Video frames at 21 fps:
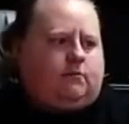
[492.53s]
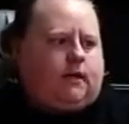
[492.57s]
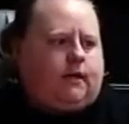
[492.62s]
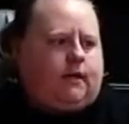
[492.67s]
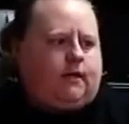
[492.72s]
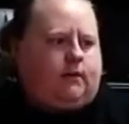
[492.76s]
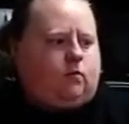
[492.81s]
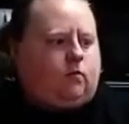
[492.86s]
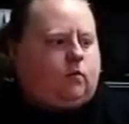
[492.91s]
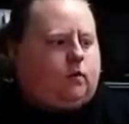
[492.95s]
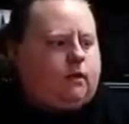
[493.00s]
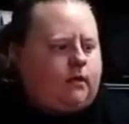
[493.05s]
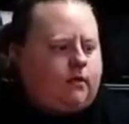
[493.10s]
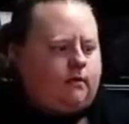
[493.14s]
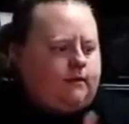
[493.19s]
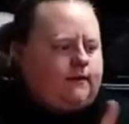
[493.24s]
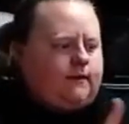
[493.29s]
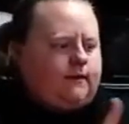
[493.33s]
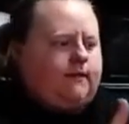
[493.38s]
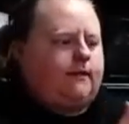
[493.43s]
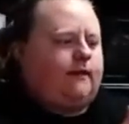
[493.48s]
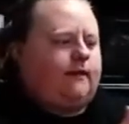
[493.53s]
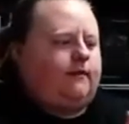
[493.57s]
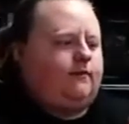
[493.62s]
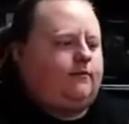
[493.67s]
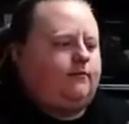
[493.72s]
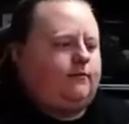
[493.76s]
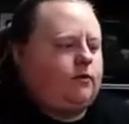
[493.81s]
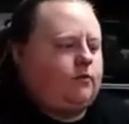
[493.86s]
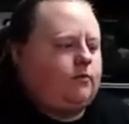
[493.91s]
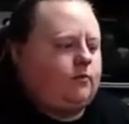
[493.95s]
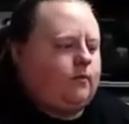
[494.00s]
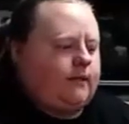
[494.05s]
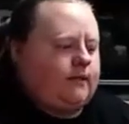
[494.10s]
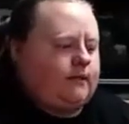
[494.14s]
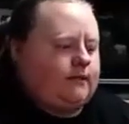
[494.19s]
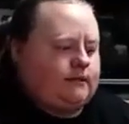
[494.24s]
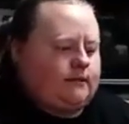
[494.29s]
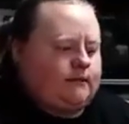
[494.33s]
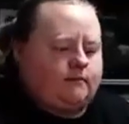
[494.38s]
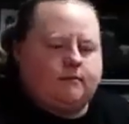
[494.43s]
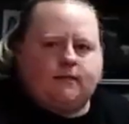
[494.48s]
But what do you think of doing
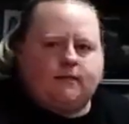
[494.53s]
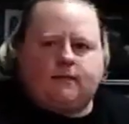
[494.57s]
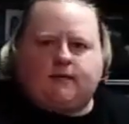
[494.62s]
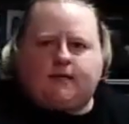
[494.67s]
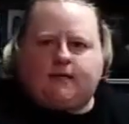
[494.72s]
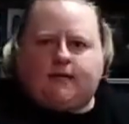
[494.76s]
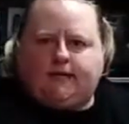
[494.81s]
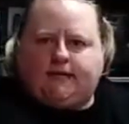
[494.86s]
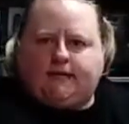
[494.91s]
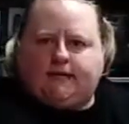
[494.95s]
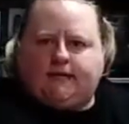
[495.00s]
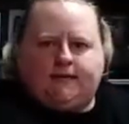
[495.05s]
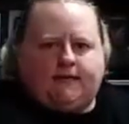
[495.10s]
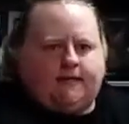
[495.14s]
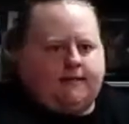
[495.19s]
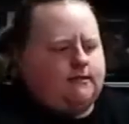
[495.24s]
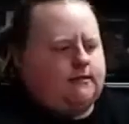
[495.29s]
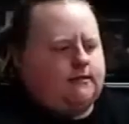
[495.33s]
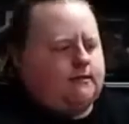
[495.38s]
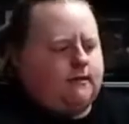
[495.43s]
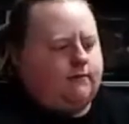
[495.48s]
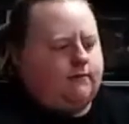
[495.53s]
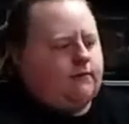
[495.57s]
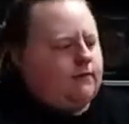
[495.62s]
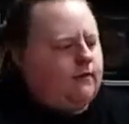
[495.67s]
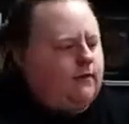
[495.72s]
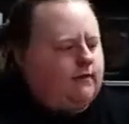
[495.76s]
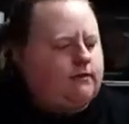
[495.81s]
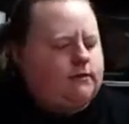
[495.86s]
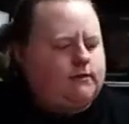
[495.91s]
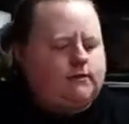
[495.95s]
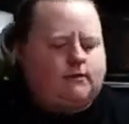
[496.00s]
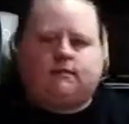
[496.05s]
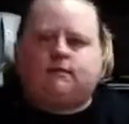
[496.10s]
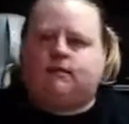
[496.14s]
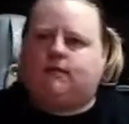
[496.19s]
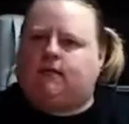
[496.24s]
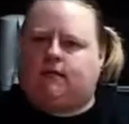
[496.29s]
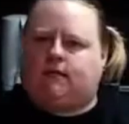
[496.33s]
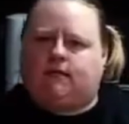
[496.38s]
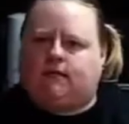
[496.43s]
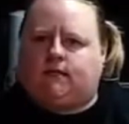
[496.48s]
something like this? Have you ever
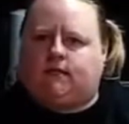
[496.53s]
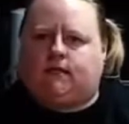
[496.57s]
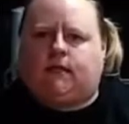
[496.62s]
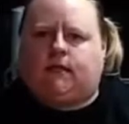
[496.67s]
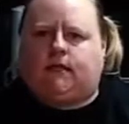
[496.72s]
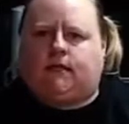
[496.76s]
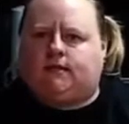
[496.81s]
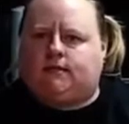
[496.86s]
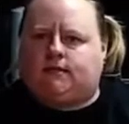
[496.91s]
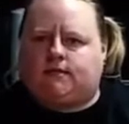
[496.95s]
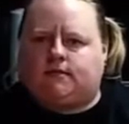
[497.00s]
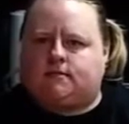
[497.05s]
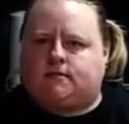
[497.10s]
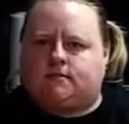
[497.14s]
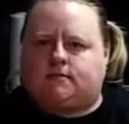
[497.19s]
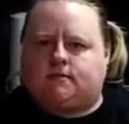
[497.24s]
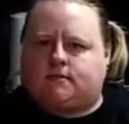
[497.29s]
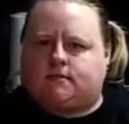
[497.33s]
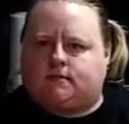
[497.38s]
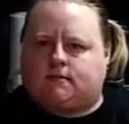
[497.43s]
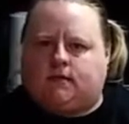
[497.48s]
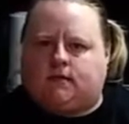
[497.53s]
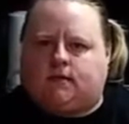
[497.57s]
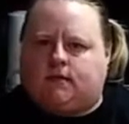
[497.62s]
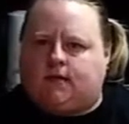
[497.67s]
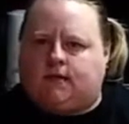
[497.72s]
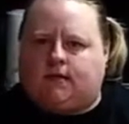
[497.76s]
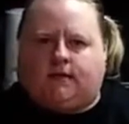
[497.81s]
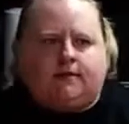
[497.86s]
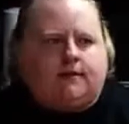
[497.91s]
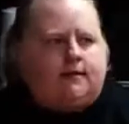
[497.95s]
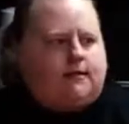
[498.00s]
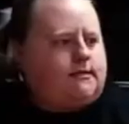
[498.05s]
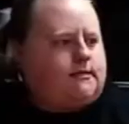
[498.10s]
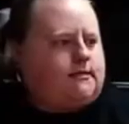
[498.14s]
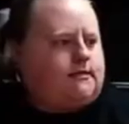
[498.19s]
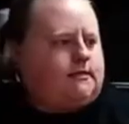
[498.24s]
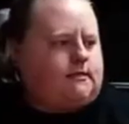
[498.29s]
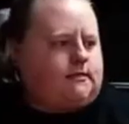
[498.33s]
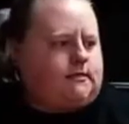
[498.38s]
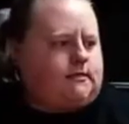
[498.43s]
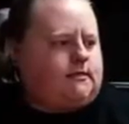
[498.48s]
seen anything like this?
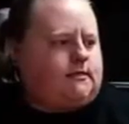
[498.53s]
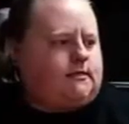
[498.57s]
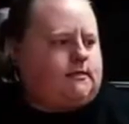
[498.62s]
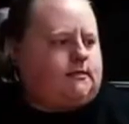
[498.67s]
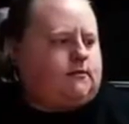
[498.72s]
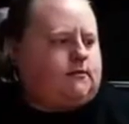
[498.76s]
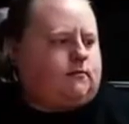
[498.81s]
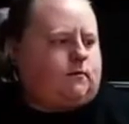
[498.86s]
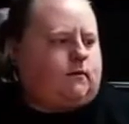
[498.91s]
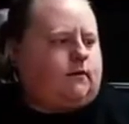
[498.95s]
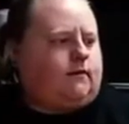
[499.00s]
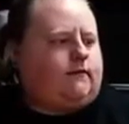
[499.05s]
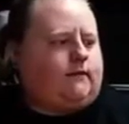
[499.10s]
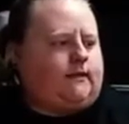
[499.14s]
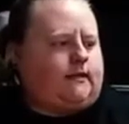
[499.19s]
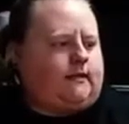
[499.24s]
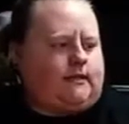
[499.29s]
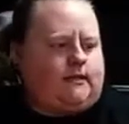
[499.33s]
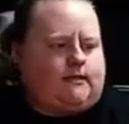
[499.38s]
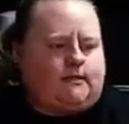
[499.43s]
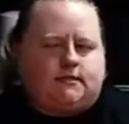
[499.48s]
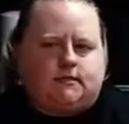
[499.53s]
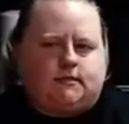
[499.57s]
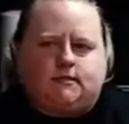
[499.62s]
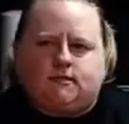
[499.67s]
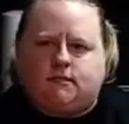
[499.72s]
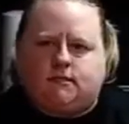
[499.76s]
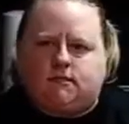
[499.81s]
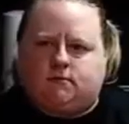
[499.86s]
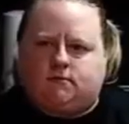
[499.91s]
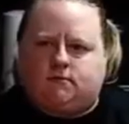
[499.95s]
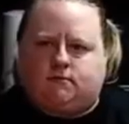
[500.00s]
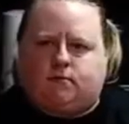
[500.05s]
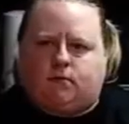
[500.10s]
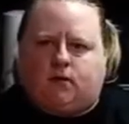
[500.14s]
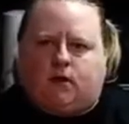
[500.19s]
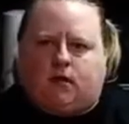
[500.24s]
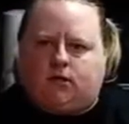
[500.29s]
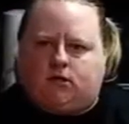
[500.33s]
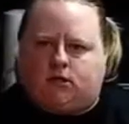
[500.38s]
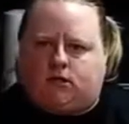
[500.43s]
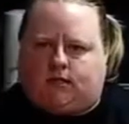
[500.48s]
This is one of the easiest
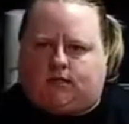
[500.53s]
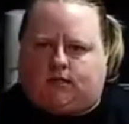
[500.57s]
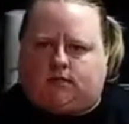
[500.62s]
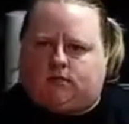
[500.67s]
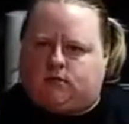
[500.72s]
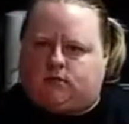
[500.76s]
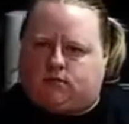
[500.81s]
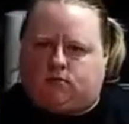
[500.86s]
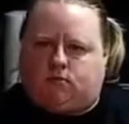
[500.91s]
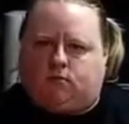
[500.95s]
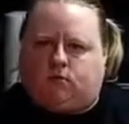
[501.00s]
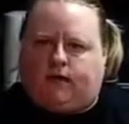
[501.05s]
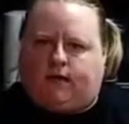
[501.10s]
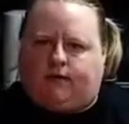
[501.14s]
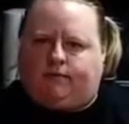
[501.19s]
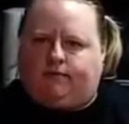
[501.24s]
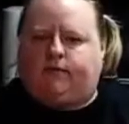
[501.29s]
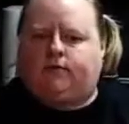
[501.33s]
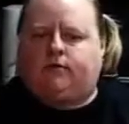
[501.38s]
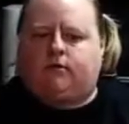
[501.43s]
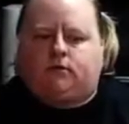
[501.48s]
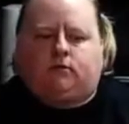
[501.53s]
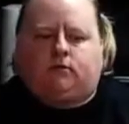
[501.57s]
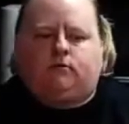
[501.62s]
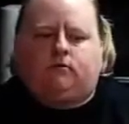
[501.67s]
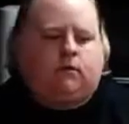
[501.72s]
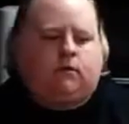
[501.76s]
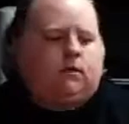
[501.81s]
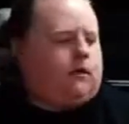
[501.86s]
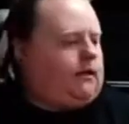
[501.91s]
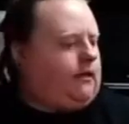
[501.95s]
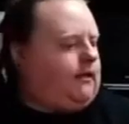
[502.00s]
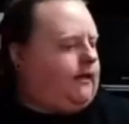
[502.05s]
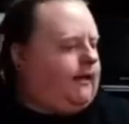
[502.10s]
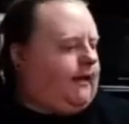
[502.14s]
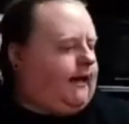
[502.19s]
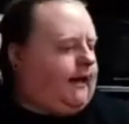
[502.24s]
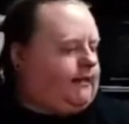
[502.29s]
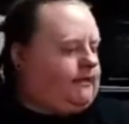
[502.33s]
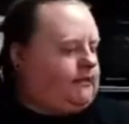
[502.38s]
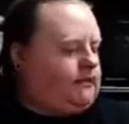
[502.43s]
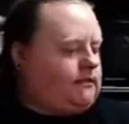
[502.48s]
projects you will ever do.
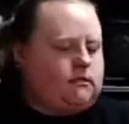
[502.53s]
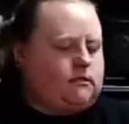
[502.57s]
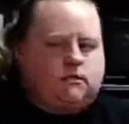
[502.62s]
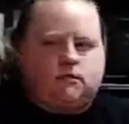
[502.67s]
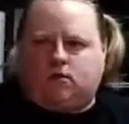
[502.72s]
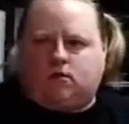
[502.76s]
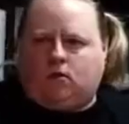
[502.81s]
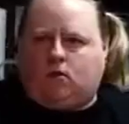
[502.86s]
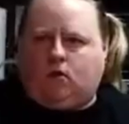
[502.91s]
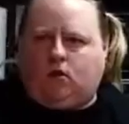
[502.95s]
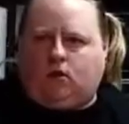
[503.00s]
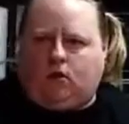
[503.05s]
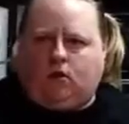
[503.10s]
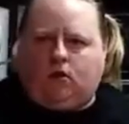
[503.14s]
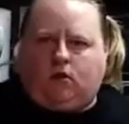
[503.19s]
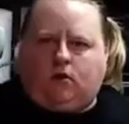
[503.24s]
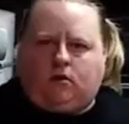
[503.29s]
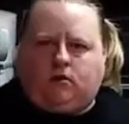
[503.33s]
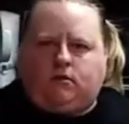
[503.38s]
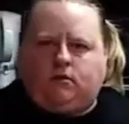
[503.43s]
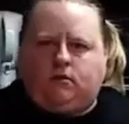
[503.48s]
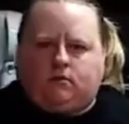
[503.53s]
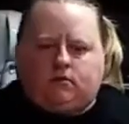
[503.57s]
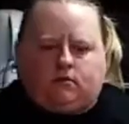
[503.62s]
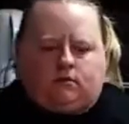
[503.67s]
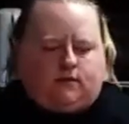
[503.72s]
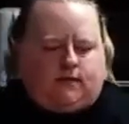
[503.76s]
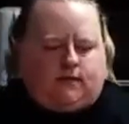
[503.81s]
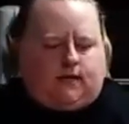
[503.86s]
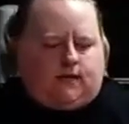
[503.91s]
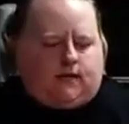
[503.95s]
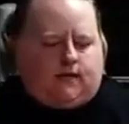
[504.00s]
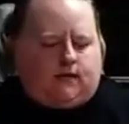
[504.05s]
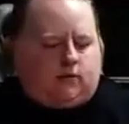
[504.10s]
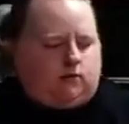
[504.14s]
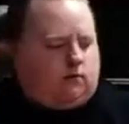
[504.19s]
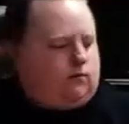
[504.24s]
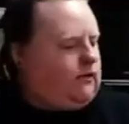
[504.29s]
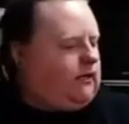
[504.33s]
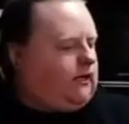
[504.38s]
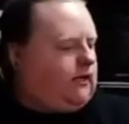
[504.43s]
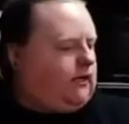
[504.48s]
And this is all that
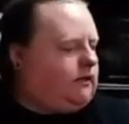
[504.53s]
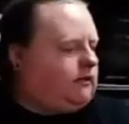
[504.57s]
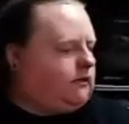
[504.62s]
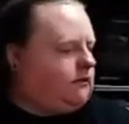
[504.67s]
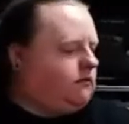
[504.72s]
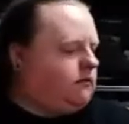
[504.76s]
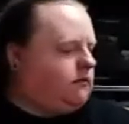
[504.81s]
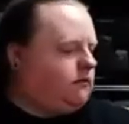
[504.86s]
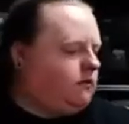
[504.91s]
you need.